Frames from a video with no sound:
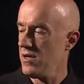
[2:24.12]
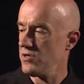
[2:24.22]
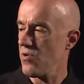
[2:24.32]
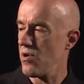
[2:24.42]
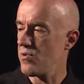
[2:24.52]

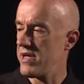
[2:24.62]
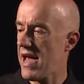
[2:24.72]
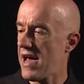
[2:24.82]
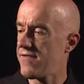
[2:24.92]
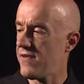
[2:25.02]
So what we
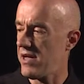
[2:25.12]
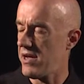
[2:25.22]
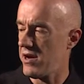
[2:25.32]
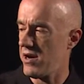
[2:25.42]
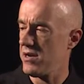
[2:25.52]
have
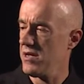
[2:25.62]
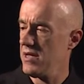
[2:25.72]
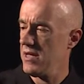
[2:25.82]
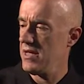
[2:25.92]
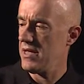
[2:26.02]
here
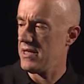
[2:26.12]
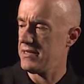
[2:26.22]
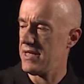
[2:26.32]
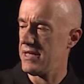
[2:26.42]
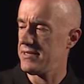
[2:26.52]

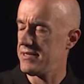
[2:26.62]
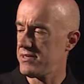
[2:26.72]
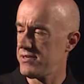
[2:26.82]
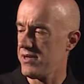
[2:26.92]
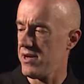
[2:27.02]
is a
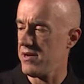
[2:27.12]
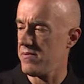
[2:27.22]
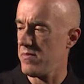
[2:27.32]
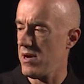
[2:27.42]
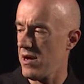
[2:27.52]

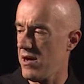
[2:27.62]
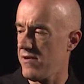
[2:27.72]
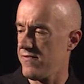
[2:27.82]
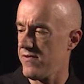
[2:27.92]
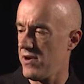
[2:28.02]
system
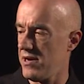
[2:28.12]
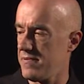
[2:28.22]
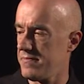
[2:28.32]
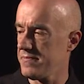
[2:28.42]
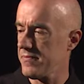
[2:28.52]
of
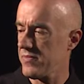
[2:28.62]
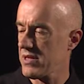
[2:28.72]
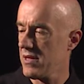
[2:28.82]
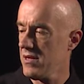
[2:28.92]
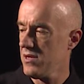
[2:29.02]
um,
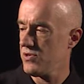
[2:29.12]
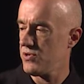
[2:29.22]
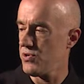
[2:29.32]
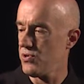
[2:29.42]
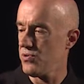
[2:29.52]

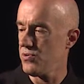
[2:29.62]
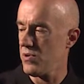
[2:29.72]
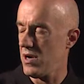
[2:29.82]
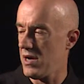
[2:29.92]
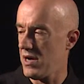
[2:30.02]

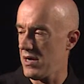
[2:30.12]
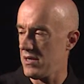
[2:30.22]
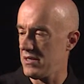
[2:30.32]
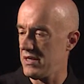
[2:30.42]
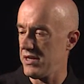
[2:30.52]
two
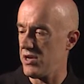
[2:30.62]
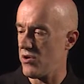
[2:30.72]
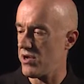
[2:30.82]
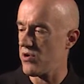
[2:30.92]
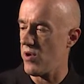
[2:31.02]
uh,
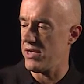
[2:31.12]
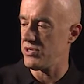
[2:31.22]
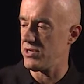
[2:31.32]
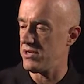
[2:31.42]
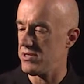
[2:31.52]
linear
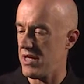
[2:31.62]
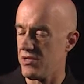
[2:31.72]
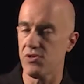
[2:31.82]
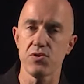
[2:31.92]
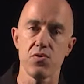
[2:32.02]
equations
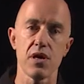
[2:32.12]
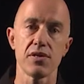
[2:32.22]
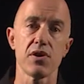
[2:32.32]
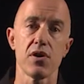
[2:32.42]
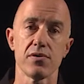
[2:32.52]
and two
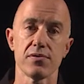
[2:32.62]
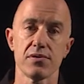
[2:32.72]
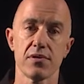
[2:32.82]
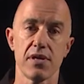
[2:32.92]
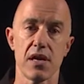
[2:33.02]

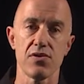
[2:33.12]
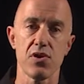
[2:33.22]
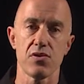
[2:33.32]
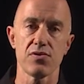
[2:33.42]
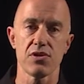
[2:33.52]
unknowns. The
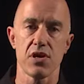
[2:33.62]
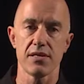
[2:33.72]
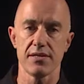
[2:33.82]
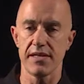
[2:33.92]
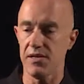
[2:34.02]
unknowns are
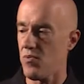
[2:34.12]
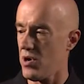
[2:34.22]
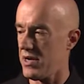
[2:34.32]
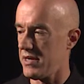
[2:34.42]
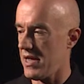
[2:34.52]

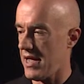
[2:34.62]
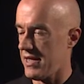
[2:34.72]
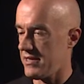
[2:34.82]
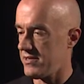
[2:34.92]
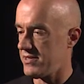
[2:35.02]
C1
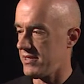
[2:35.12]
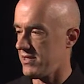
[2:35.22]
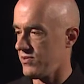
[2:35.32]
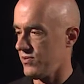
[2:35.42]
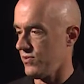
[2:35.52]
and
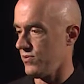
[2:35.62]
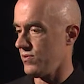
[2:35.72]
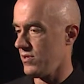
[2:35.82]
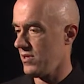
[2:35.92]
C2.